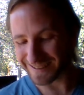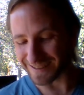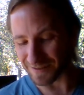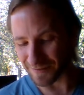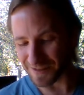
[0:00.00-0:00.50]

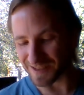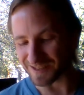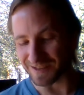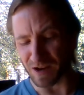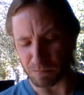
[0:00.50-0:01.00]
his visit
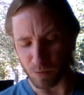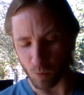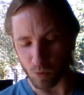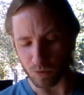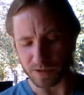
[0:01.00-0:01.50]
to the upper
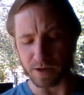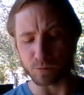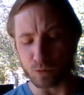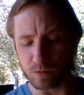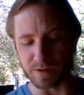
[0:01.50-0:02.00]
world
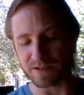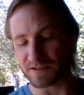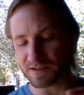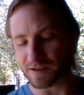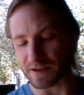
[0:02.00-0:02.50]
had ruined
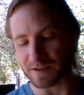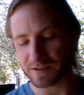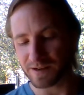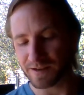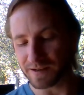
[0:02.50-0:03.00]
his sight,
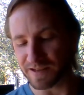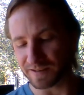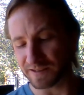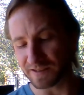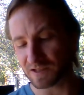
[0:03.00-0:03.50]
and
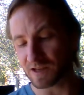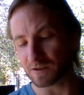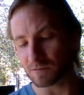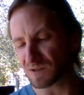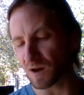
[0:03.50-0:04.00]
that the
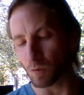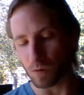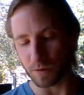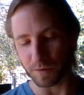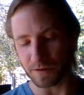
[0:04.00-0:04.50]
ascent was not
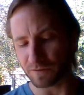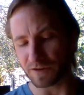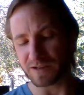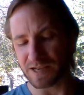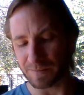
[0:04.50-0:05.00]
worth
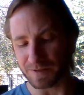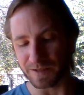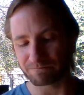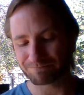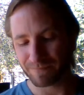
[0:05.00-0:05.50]
even
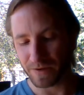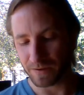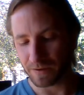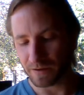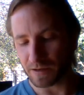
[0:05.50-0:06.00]
attempting.
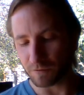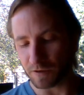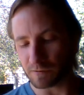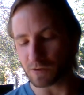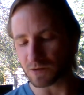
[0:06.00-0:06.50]
And if
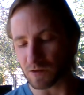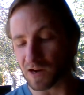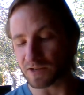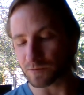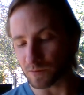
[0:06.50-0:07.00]
anyone
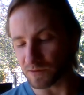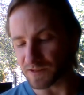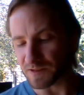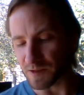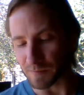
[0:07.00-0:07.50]
tried to
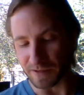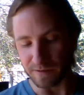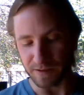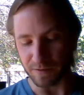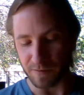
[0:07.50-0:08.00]
release them and
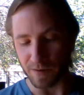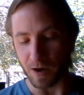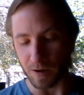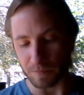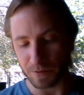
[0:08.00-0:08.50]
lead them
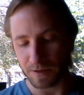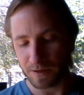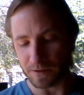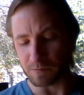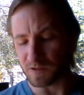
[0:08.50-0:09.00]
up,
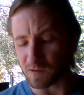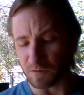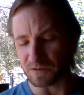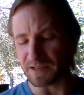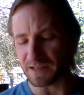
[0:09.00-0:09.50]
they would
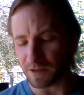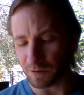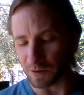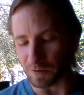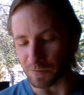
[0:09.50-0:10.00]
certainly
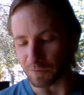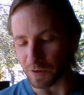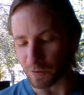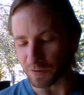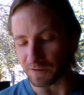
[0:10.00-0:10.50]
kill him if they
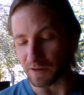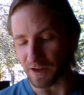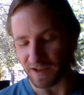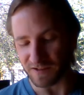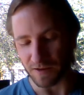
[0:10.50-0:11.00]
couldn't lay
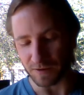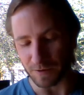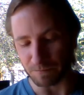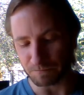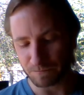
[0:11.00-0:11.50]
hands on
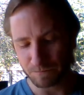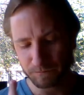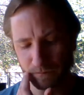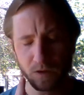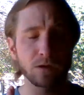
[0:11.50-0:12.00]
him.
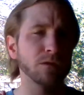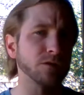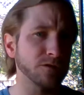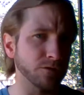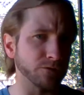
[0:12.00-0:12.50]

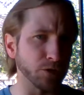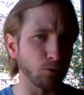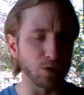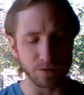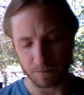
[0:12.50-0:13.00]
They certainly
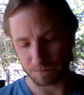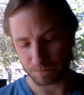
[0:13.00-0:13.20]
would.